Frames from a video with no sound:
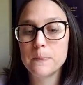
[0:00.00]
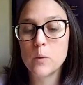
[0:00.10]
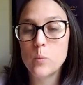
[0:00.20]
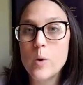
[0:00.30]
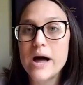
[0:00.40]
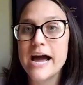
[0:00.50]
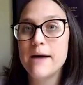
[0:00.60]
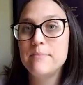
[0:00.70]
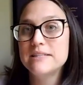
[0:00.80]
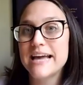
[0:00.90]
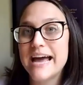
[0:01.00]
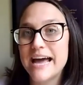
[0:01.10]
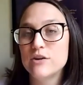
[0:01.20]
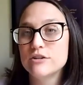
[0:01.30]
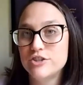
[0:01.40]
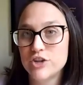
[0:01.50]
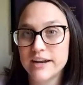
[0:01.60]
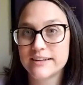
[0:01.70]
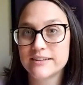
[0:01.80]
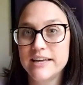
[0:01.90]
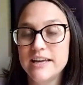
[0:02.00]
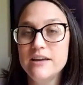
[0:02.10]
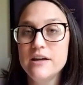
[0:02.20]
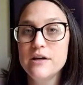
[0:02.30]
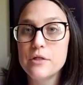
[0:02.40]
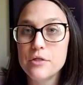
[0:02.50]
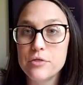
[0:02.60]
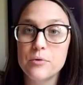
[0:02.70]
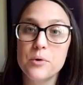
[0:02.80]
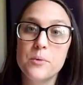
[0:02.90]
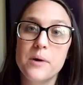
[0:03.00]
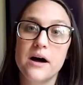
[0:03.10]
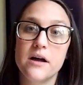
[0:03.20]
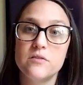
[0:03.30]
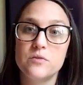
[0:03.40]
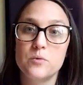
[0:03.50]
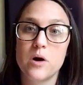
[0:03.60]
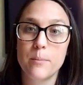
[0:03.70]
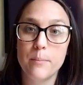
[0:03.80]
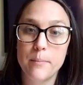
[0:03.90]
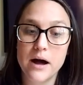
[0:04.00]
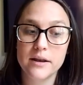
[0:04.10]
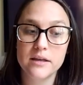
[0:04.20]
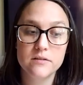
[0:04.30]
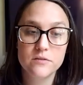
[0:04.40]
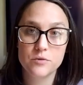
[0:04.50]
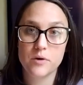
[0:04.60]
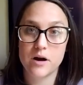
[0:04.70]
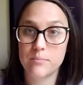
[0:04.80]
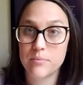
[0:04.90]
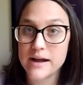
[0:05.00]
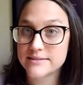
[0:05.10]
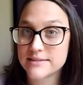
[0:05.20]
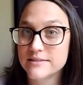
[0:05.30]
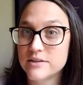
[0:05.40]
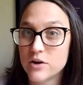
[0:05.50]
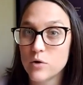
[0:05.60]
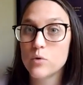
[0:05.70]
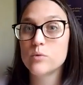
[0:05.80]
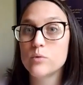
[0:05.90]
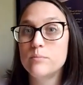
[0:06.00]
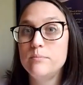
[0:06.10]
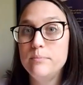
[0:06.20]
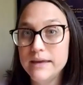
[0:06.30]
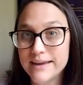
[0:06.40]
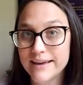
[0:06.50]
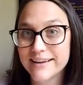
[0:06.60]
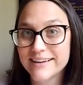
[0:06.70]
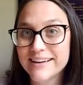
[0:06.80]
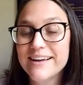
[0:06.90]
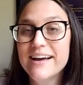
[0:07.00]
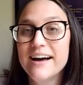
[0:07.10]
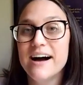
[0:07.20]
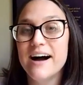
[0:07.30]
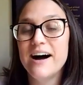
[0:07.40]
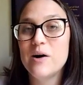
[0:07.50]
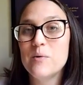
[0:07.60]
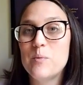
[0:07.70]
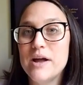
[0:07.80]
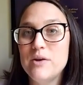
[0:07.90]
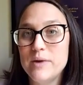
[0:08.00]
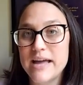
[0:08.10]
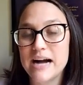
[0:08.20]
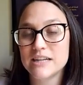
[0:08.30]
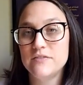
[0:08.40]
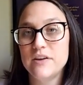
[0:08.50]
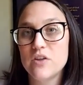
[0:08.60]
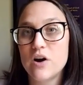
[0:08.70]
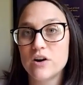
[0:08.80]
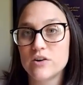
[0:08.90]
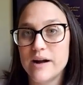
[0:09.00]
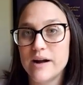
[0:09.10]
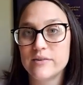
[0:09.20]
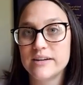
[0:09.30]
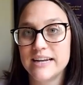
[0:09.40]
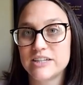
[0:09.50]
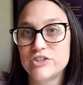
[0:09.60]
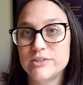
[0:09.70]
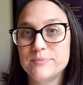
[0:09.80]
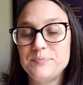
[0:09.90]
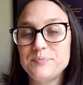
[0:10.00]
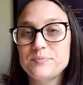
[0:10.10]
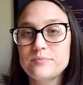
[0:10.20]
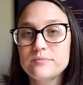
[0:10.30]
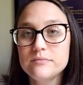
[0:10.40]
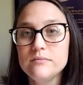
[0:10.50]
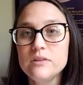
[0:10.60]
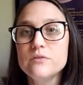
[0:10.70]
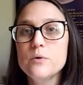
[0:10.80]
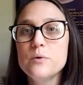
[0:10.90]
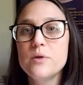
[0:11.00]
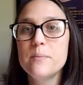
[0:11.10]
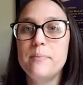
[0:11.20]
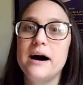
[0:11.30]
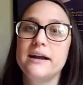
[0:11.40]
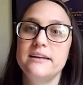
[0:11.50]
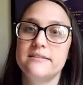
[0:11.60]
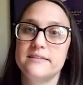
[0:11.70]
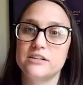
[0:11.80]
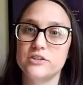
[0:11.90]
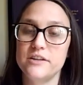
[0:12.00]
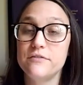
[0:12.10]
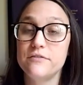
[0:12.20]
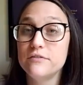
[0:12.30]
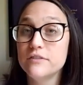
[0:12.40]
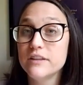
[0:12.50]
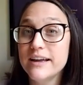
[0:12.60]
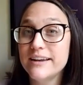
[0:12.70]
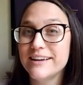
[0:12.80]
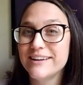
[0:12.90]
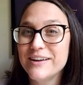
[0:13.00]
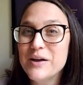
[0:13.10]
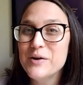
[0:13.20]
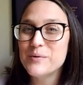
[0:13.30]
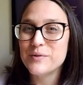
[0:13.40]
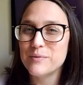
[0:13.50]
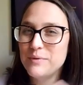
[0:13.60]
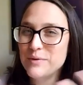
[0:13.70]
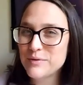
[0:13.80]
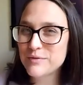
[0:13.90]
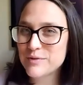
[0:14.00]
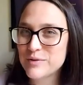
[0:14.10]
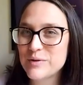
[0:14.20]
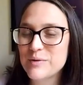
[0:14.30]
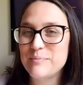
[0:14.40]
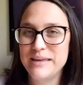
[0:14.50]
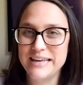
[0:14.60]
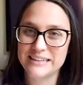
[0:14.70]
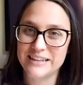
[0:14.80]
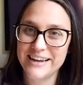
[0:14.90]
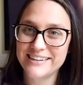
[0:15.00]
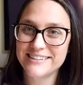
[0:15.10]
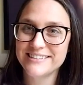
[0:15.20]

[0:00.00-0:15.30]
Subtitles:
what happens energetically through us, through our bodies, through our presence and our whole being when we activate the heart-crown connection. So the body is actually flooded with a beautiful pink light.